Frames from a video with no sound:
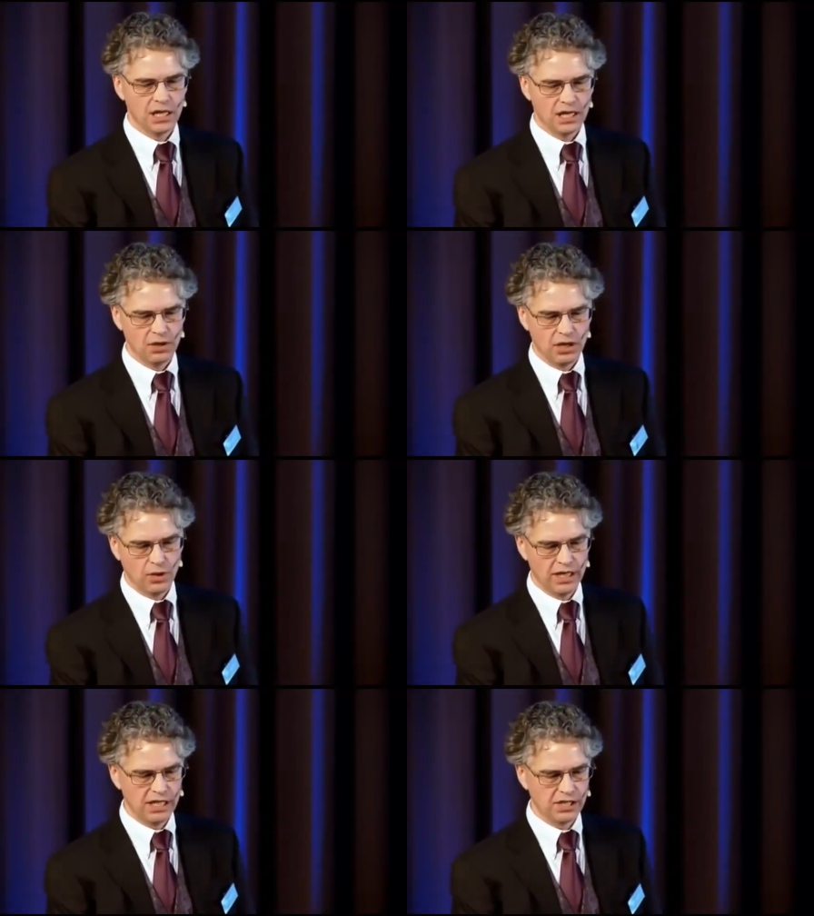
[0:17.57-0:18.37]
And, and
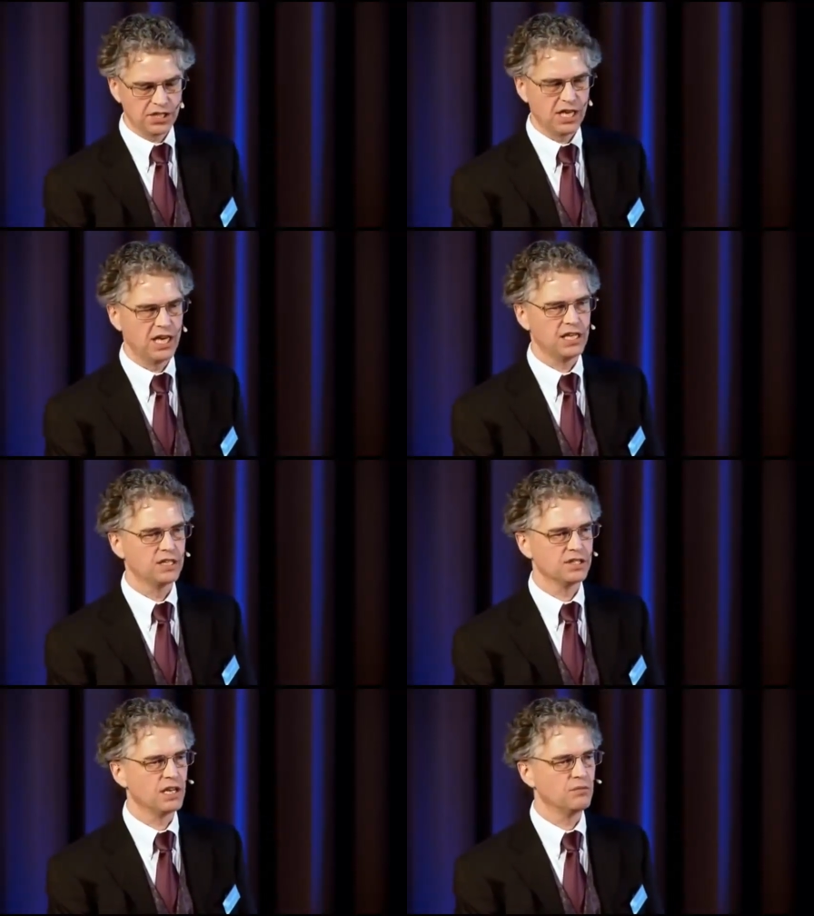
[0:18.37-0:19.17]
what he said
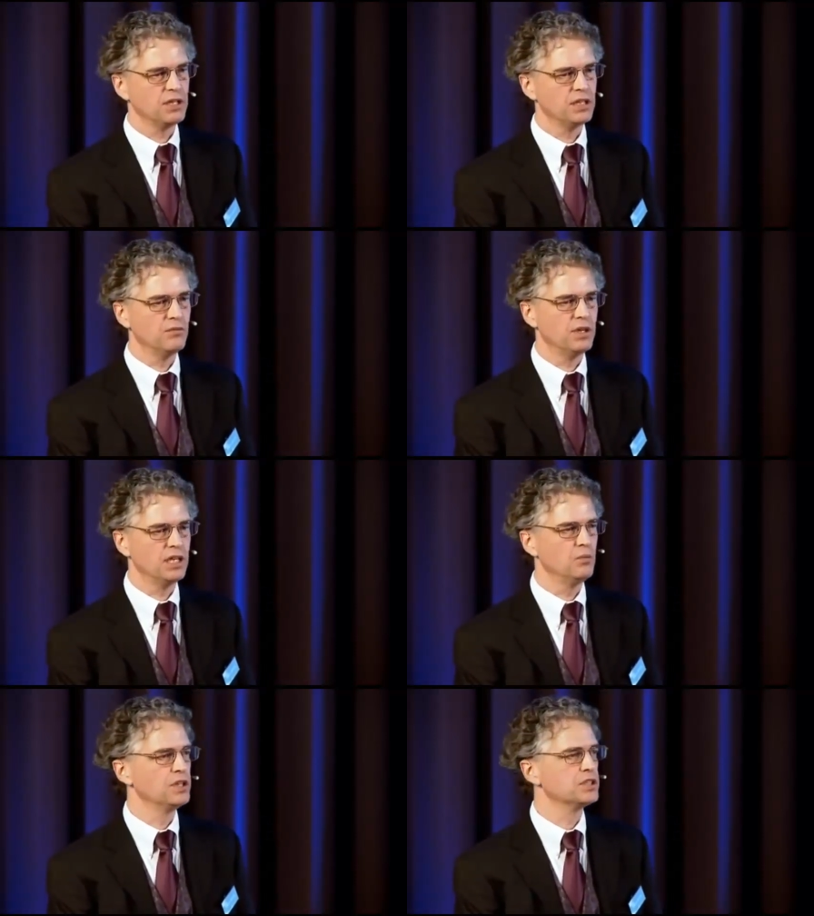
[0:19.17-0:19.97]
is that when he, when
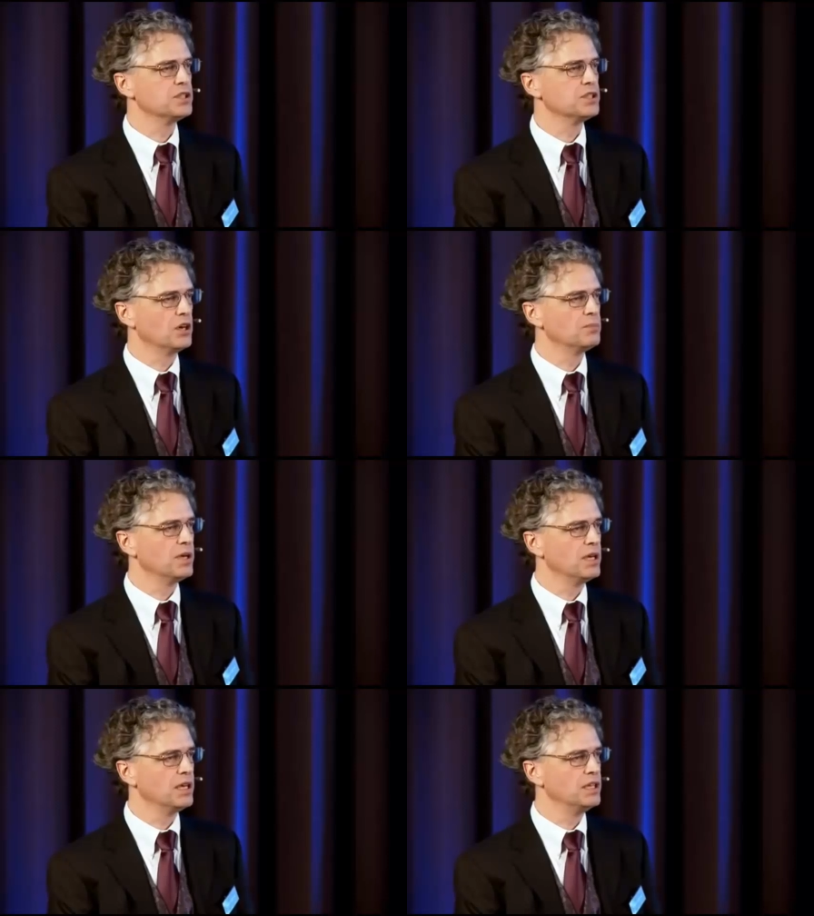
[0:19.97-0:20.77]
he went to
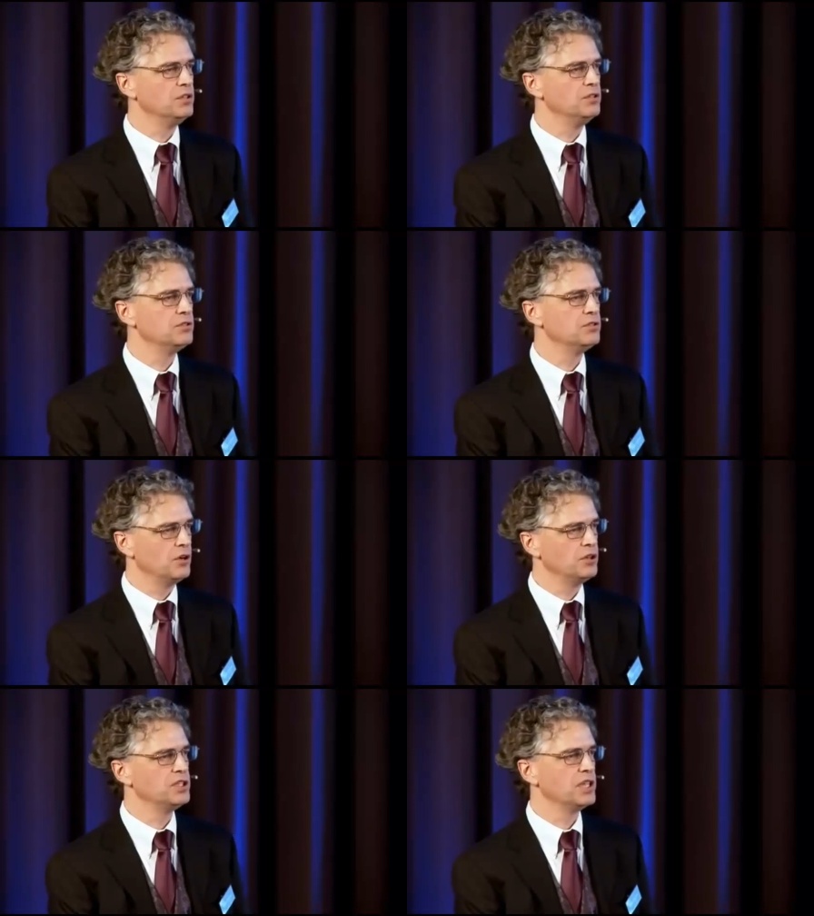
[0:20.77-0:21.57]
DARPA, and he knew
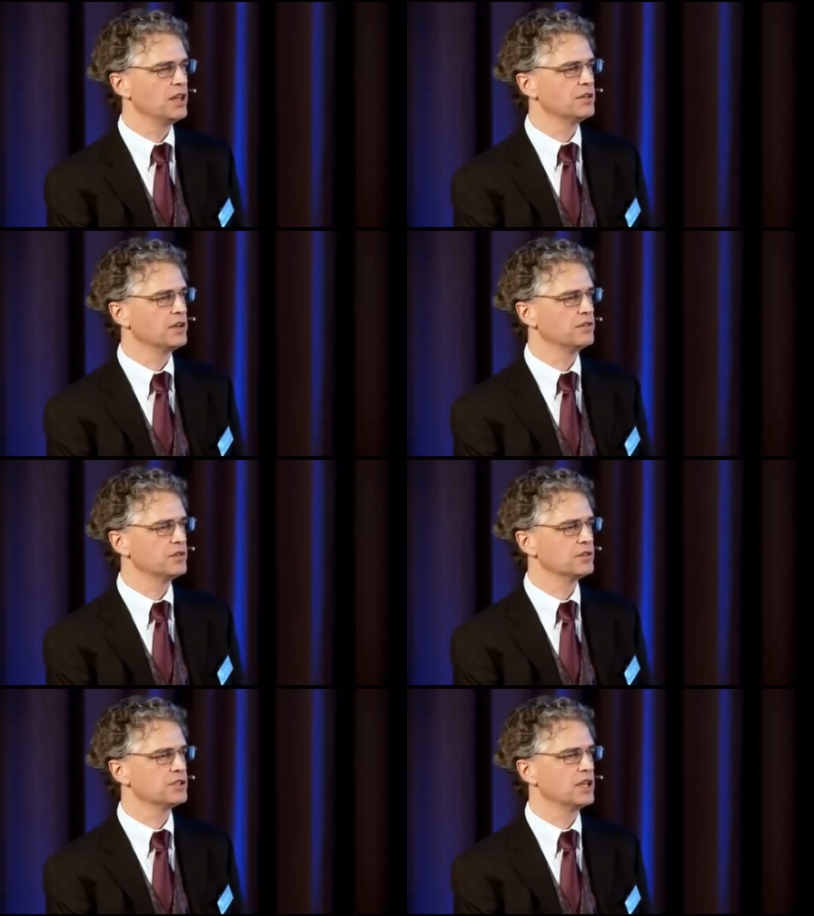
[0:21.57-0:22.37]
Tony Tether on a
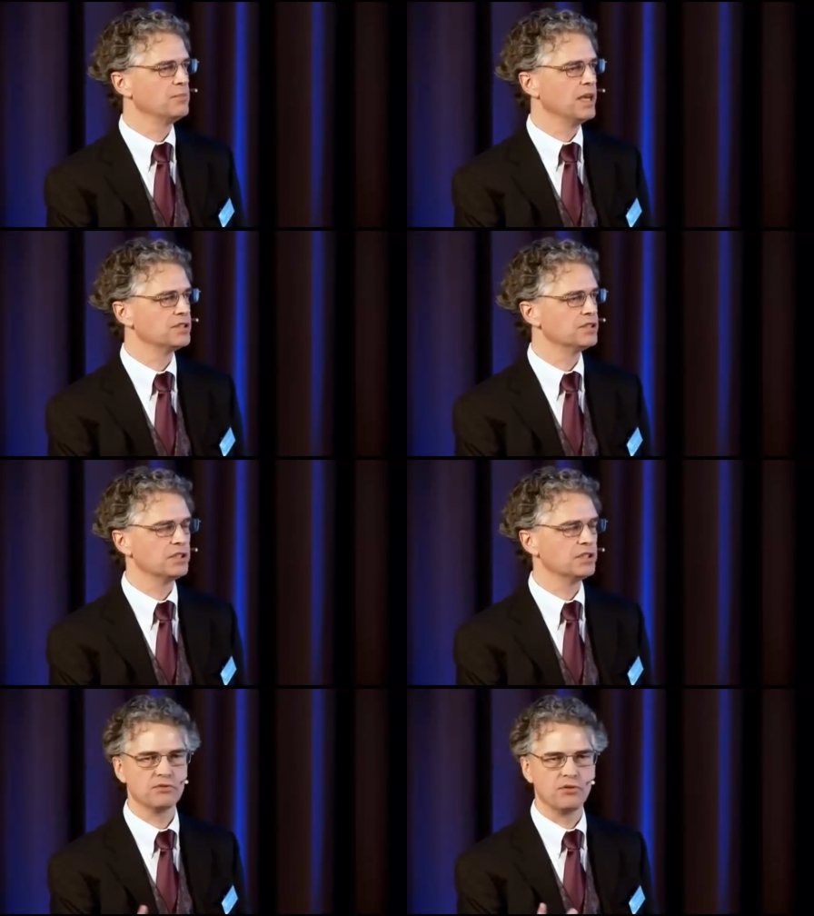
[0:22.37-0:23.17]
first-name basis,
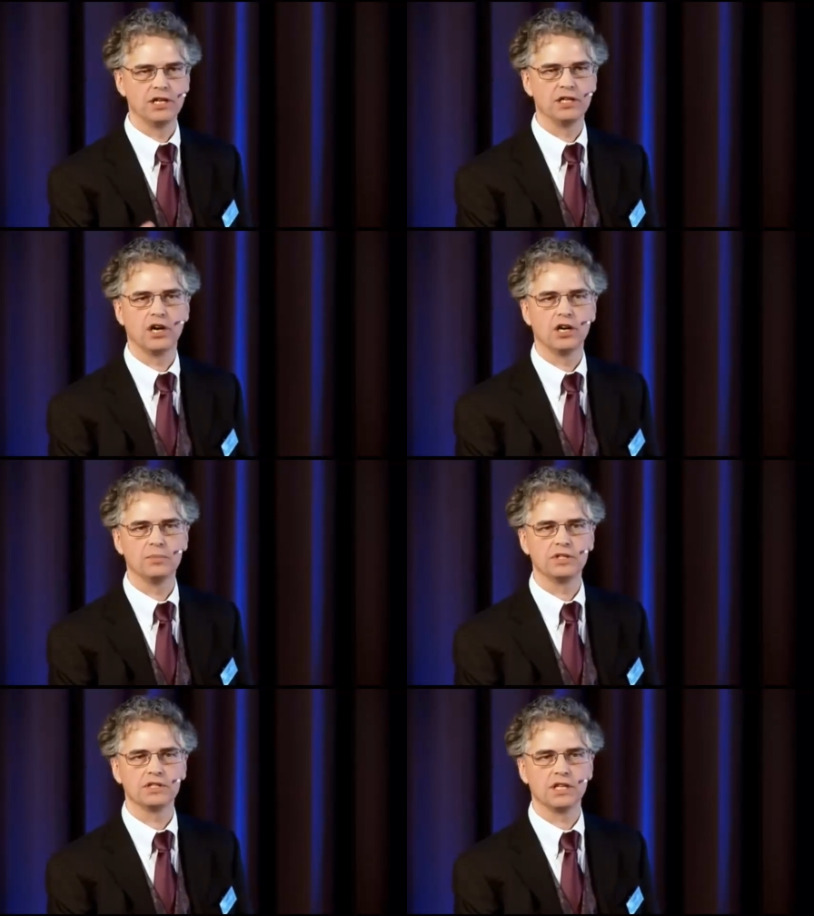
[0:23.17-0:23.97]
he was running DARPA
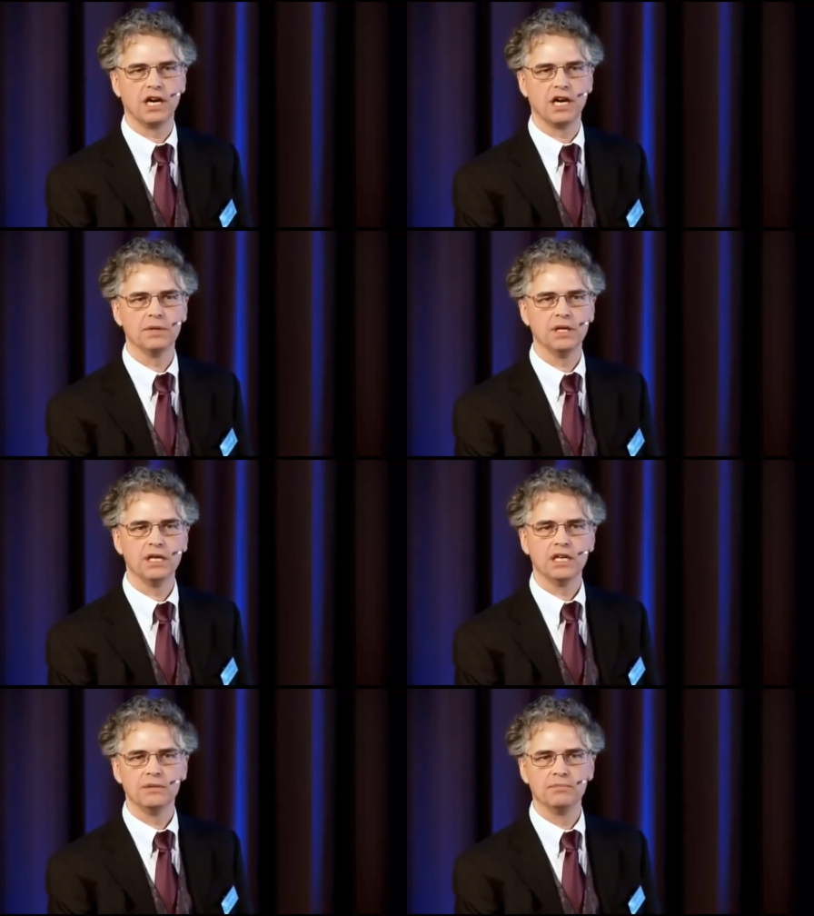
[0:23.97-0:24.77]
at the time,
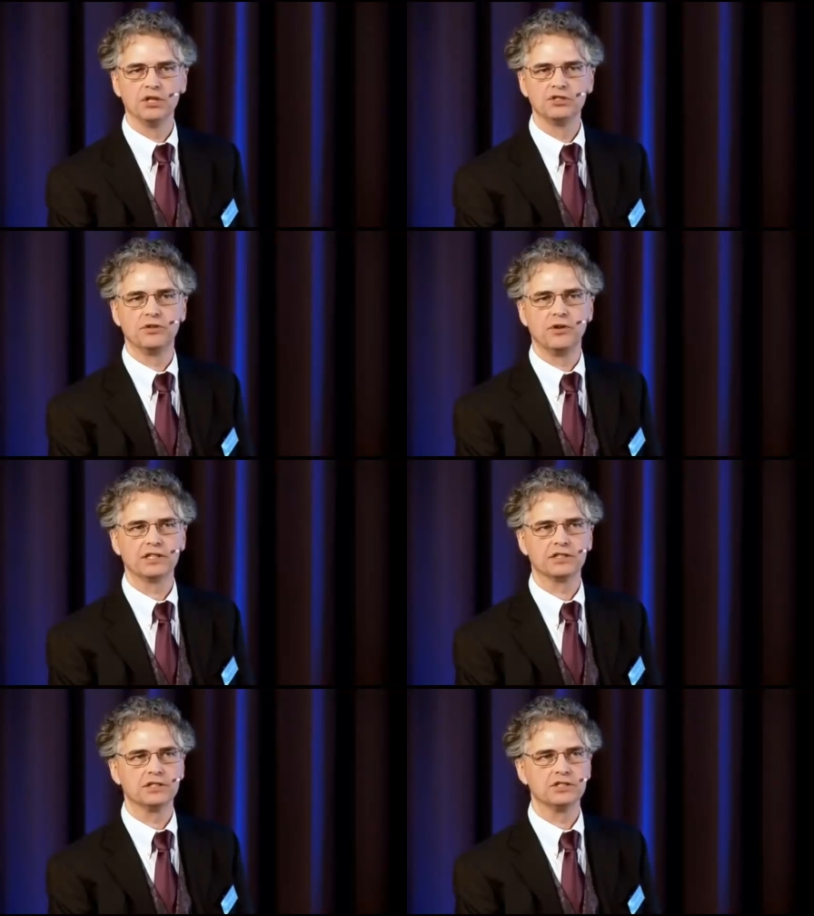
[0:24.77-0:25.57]
and most of the
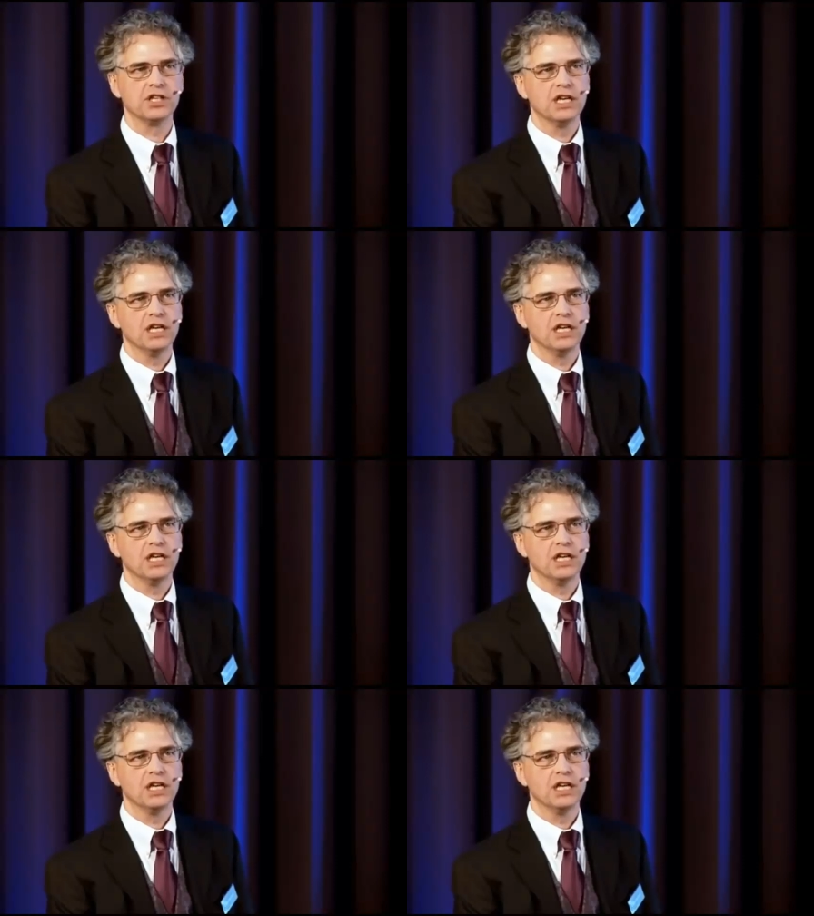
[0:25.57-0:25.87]
directors,